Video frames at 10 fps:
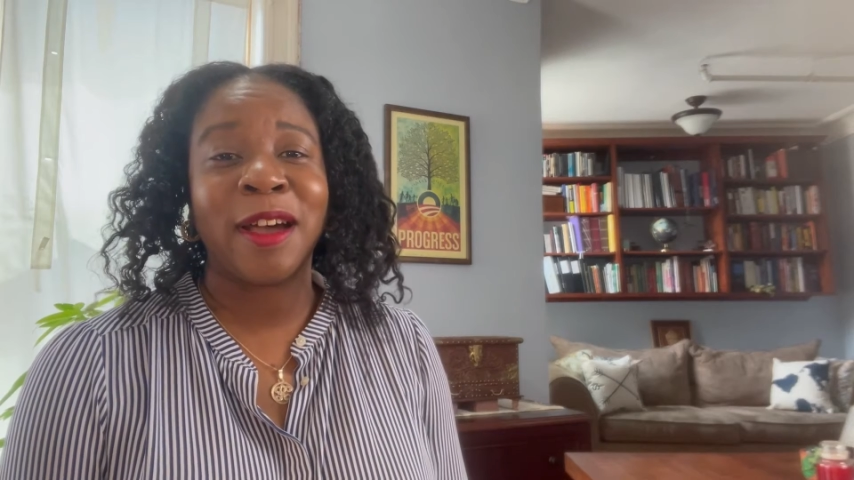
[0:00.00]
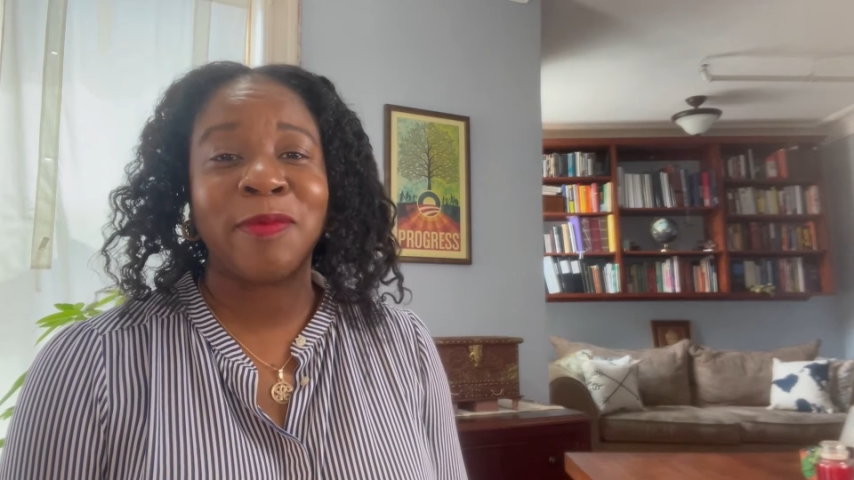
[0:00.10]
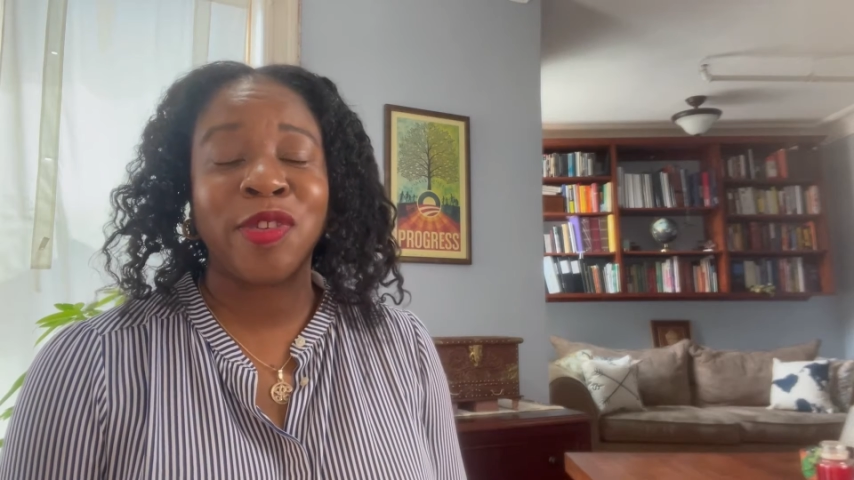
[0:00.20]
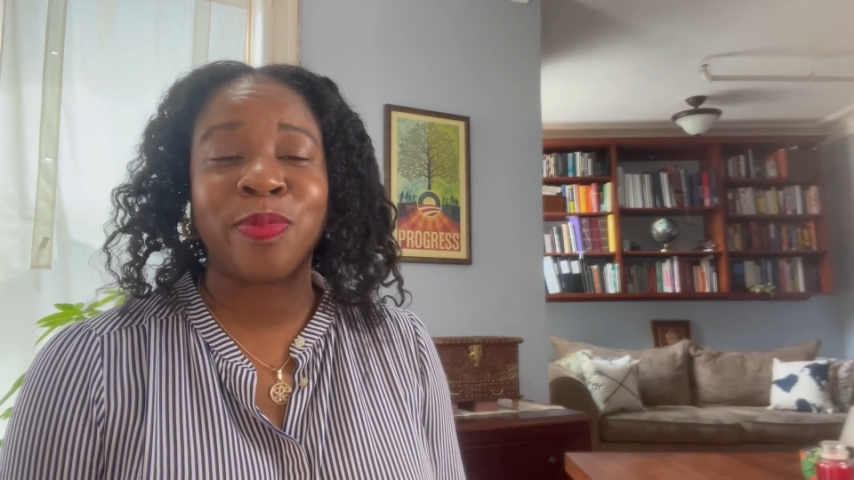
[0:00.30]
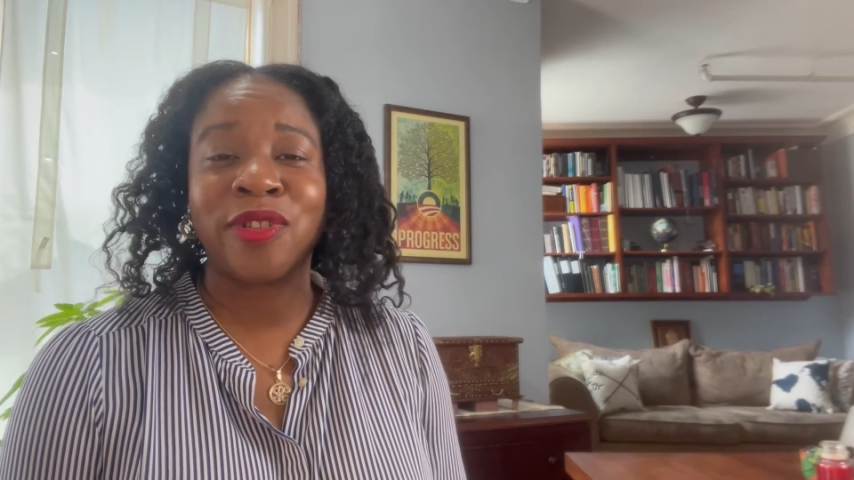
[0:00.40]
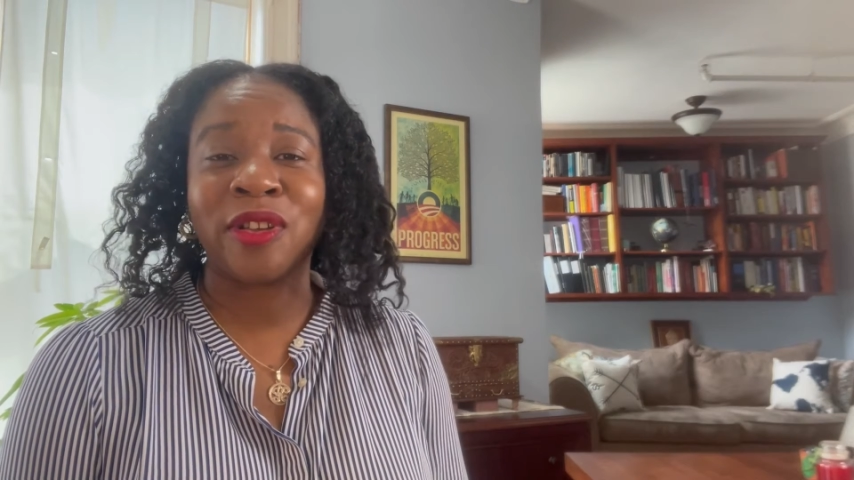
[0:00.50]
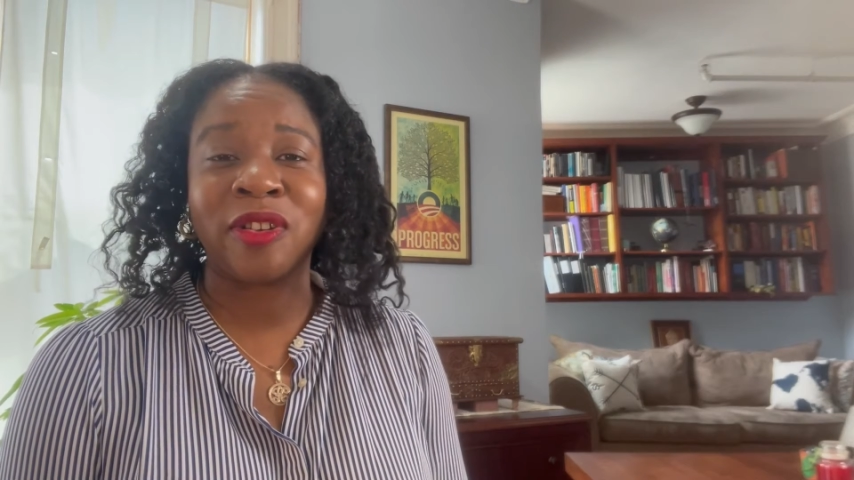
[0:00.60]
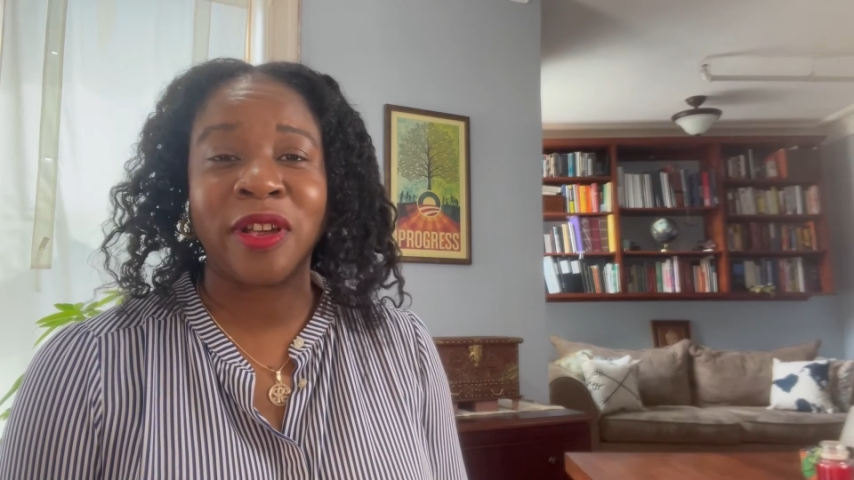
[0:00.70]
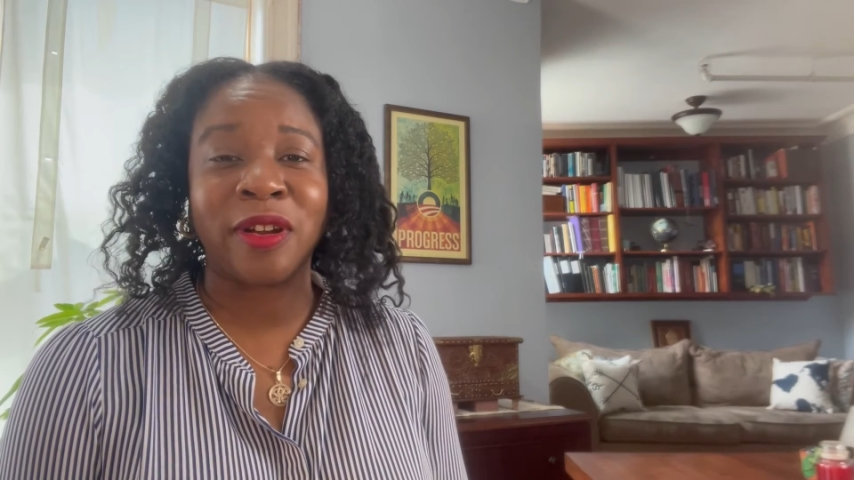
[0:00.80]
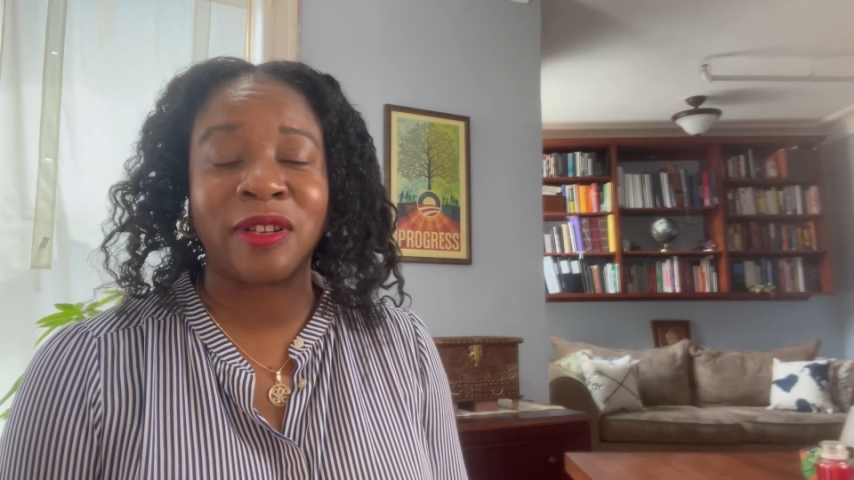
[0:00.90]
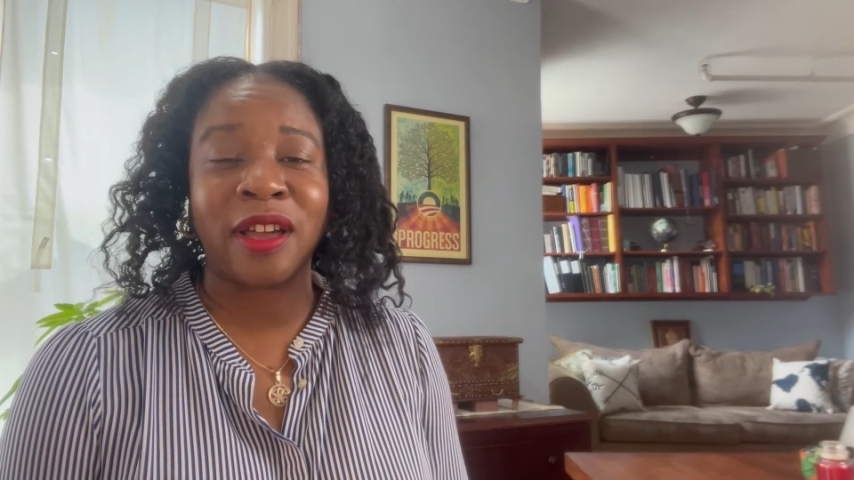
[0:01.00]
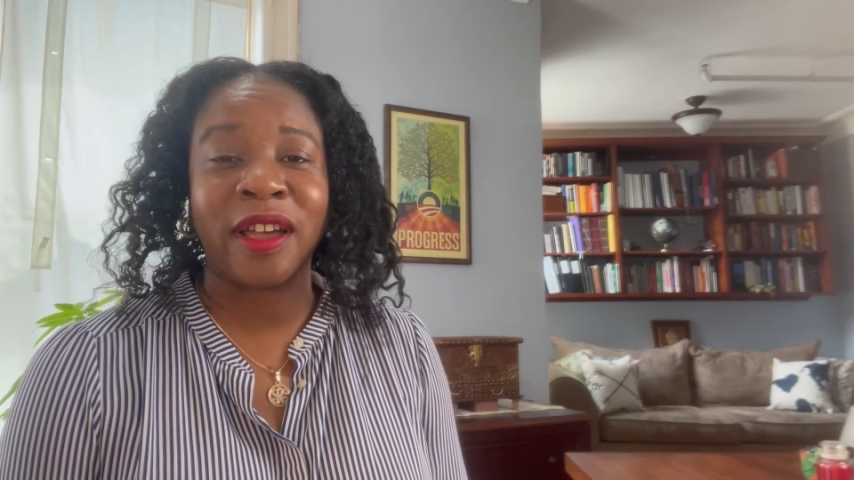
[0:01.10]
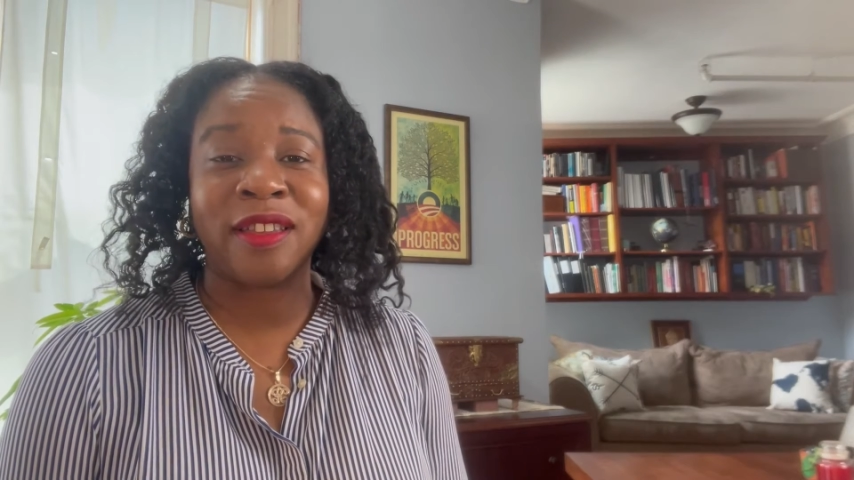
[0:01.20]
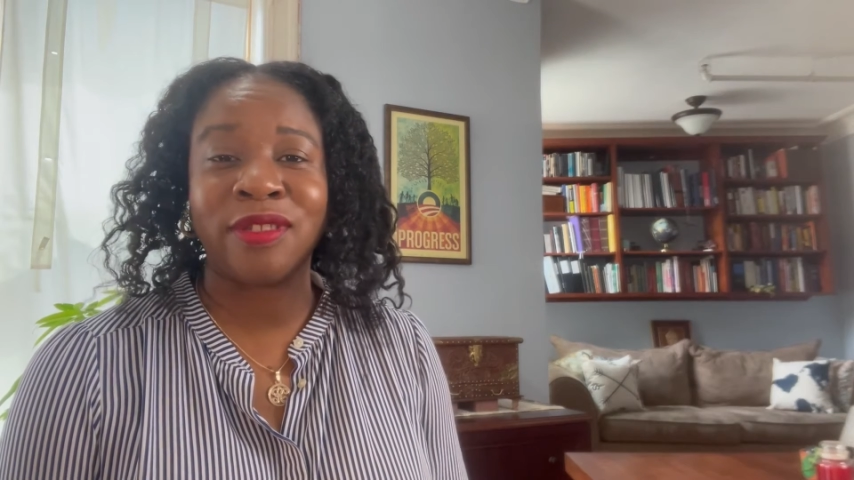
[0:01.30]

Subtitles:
this particular airline,